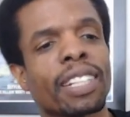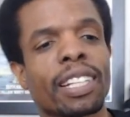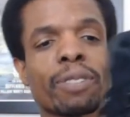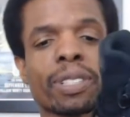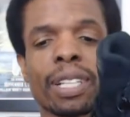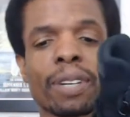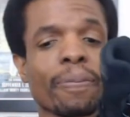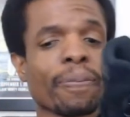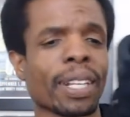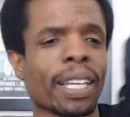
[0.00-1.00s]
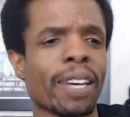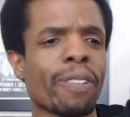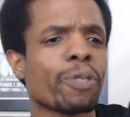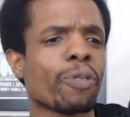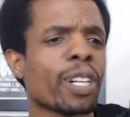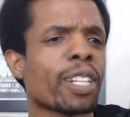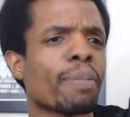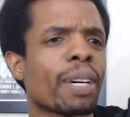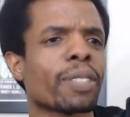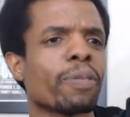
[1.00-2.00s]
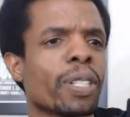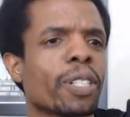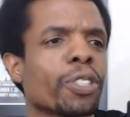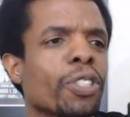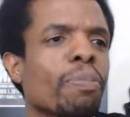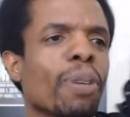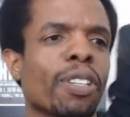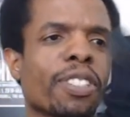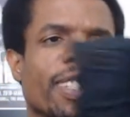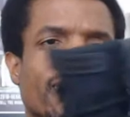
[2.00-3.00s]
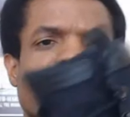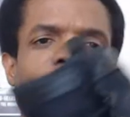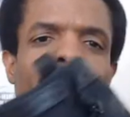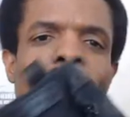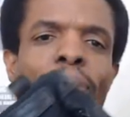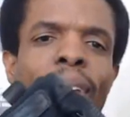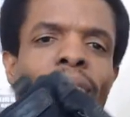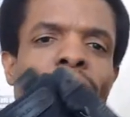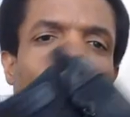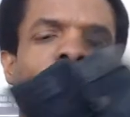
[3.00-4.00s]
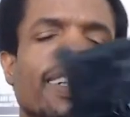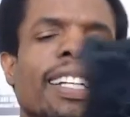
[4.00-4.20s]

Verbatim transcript: It was like, it was one of the best winter shoe purchases that I've made, right?